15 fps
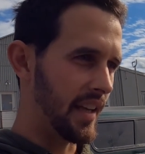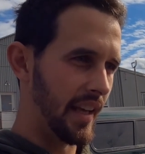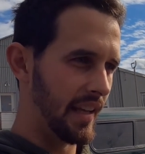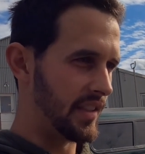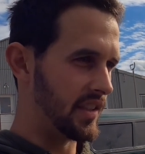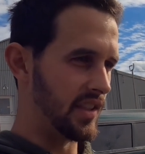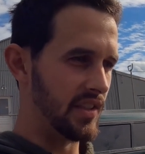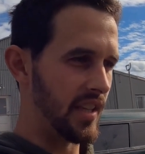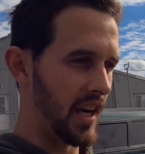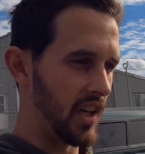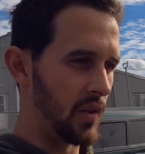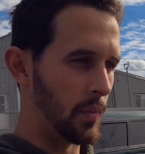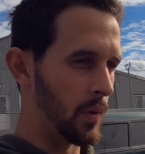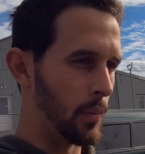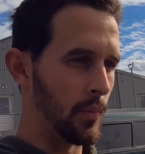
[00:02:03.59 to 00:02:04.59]
it's just
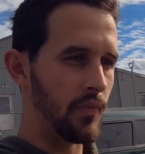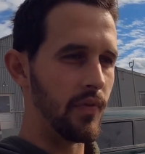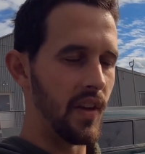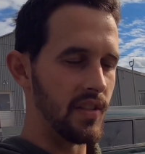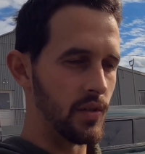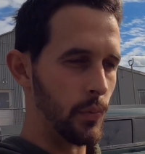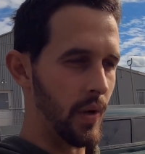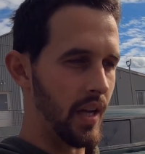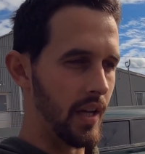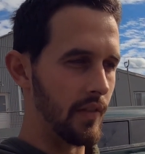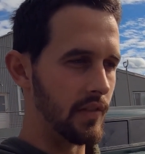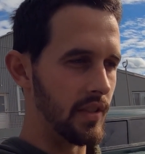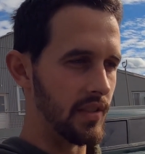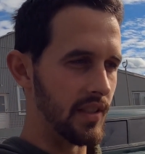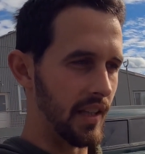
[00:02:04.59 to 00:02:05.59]
terrible. I'm facing
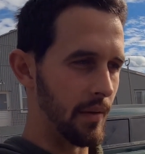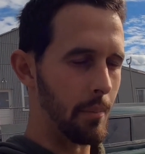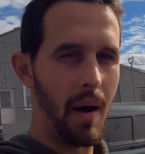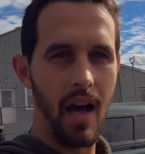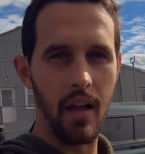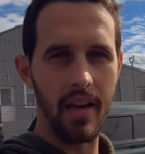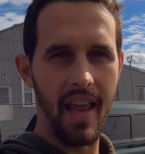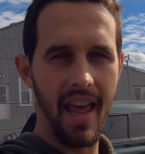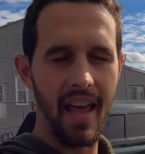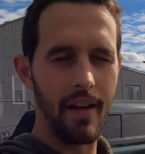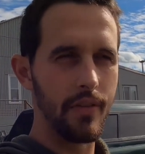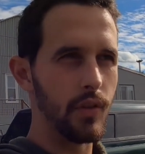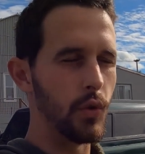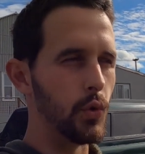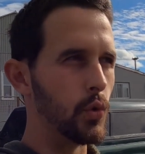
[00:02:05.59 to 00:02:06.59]
waves. It's like 1.5
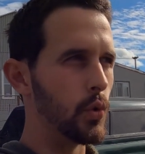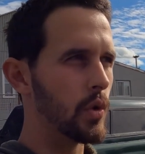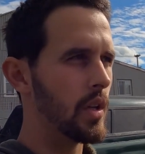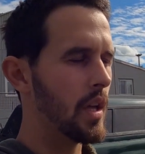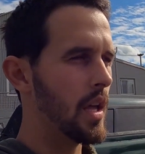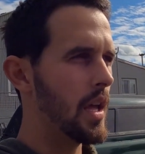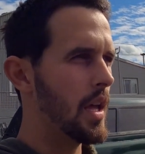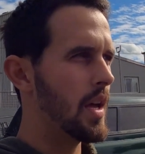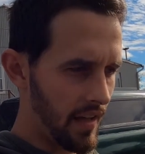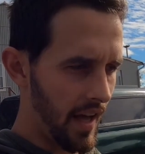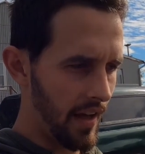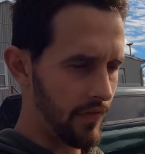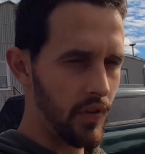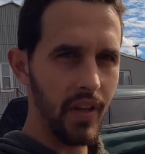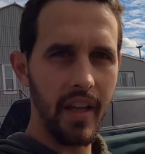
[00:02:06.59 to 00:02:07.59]
miles, 2.
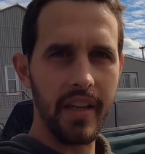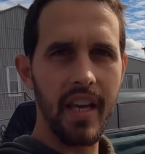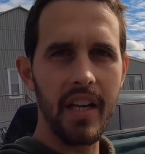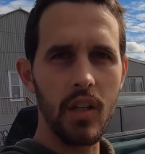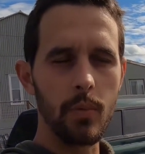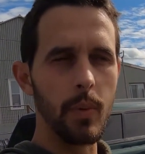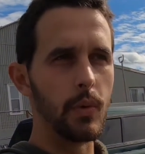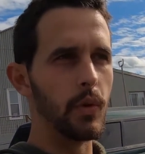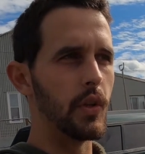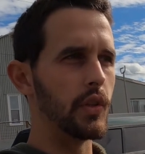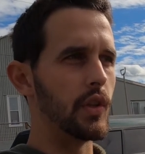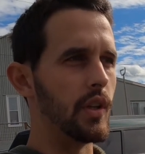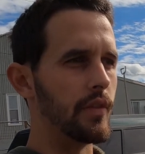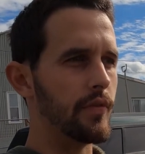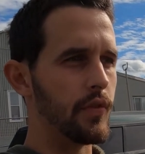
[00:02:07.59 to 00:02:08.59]
I feel like a kicker would be really
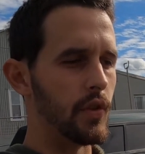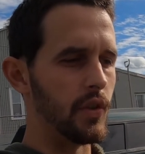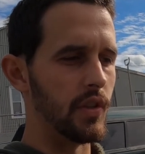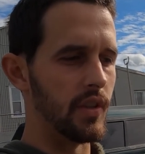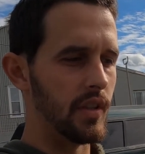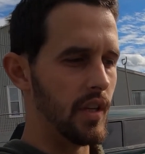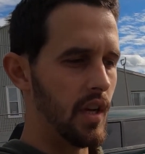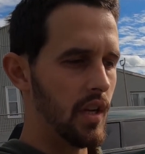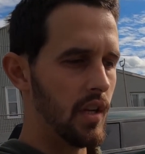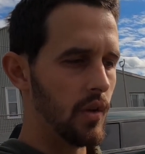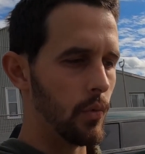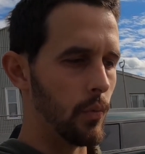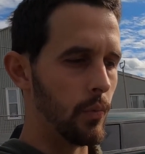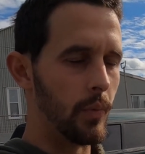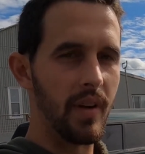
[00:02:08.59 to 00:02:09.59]
good for
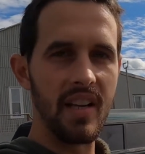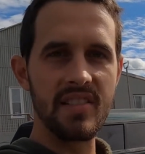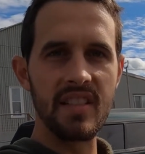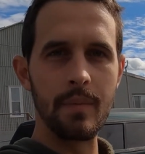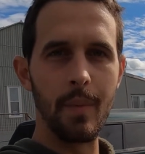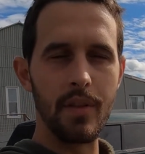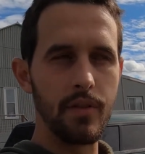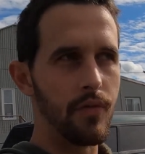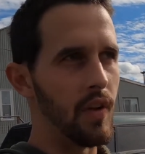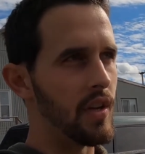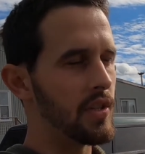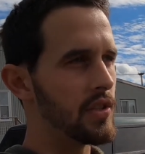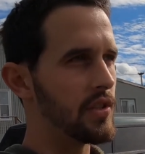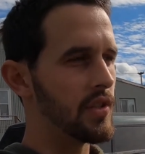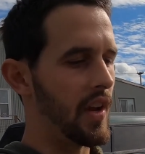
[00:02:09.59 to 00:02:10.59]
when we're not seeing much
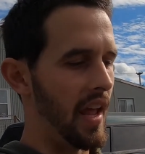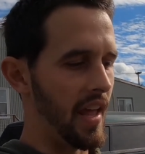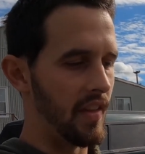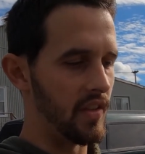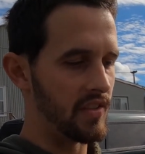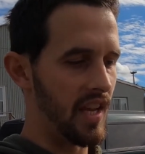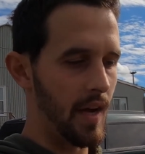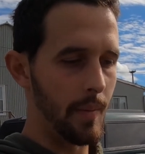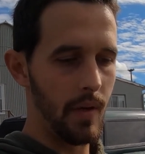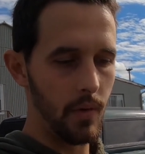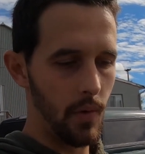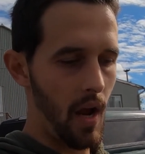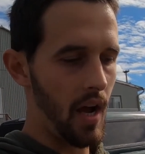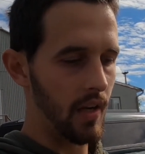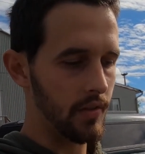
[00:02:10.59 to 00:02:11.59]
fish and there's not many
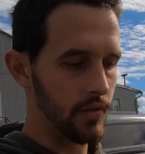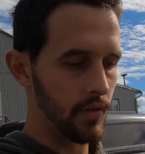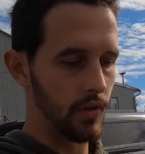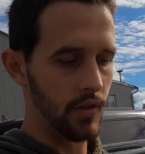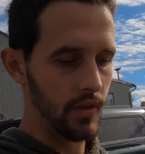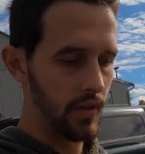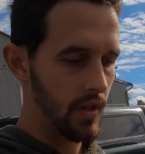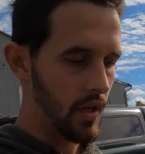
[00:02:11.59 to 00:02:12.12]
rocks or